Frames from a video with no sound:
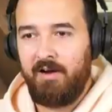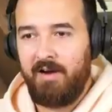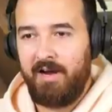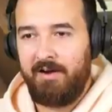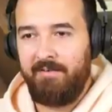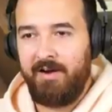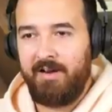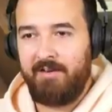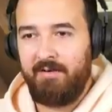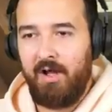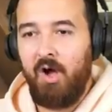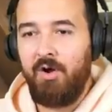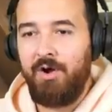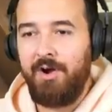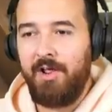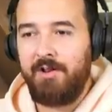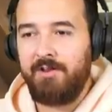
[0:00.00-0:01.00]
All right, ready to, oh,
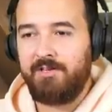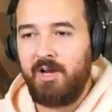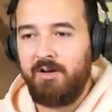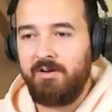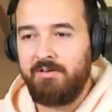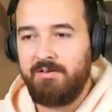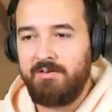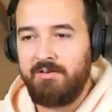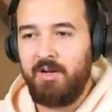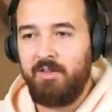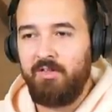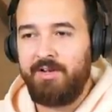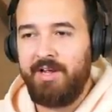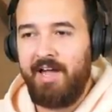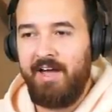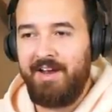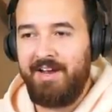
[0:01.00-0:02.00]
no, no, don't, don't
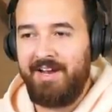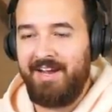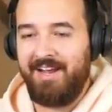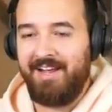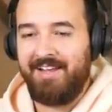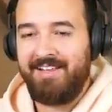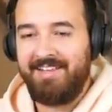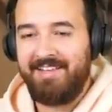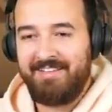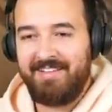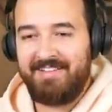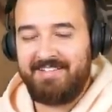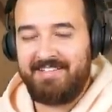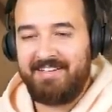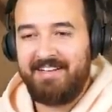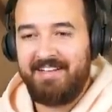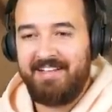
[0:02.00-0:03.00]
look out here.
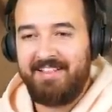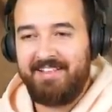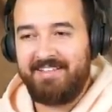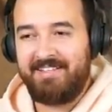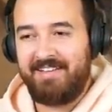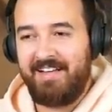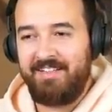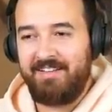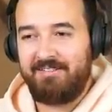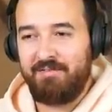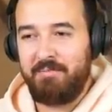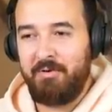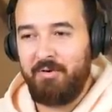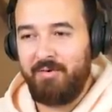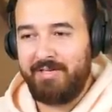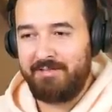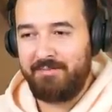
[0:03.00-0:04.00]
This, this is how this room
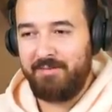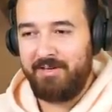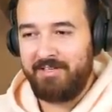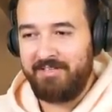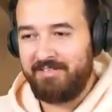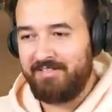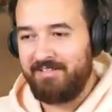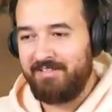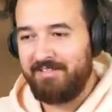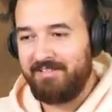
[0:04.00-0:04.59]
always was.